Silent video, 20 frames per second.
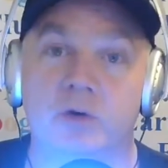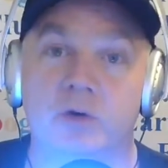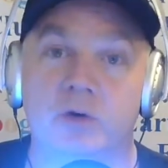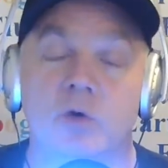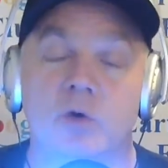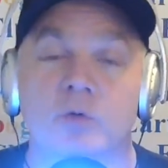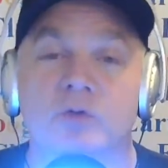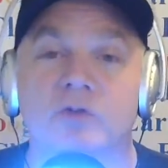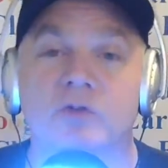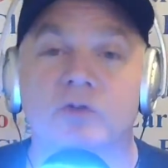
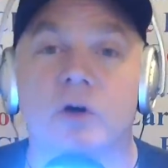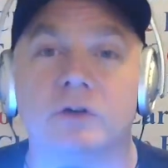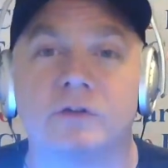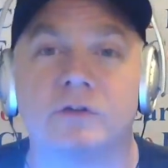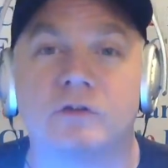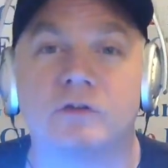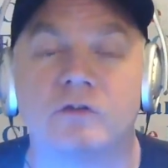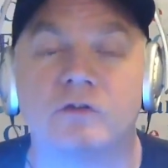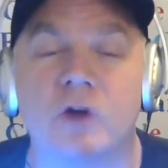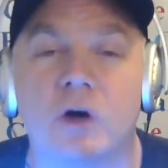No, it was called
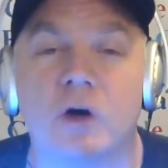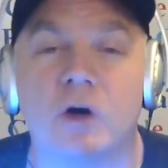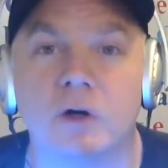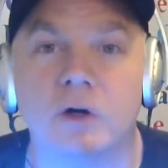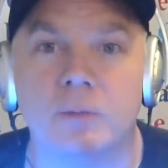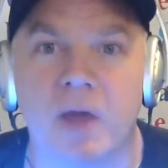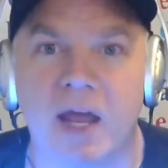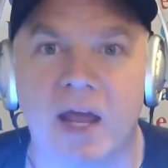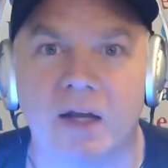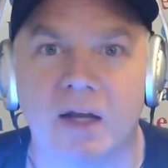
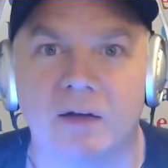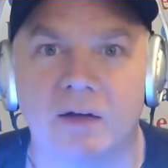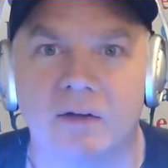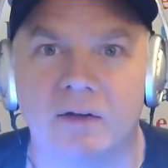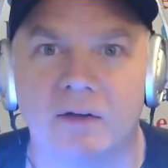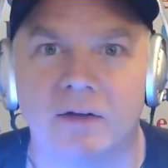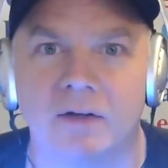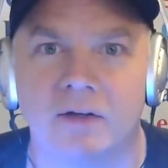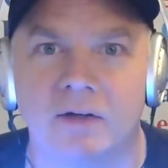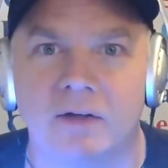Starman,
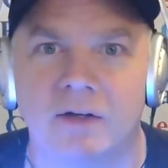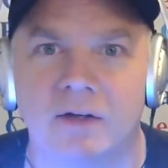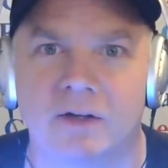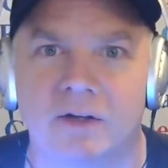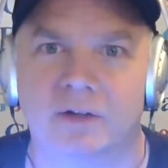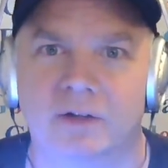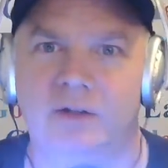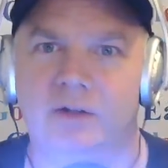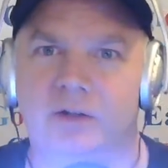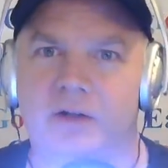
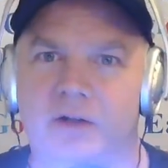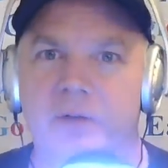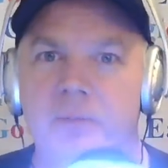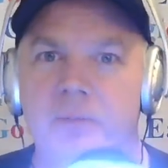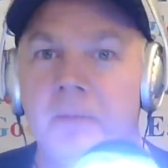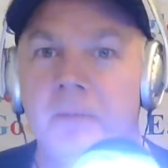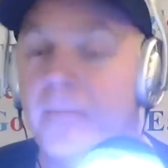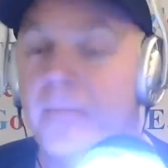right?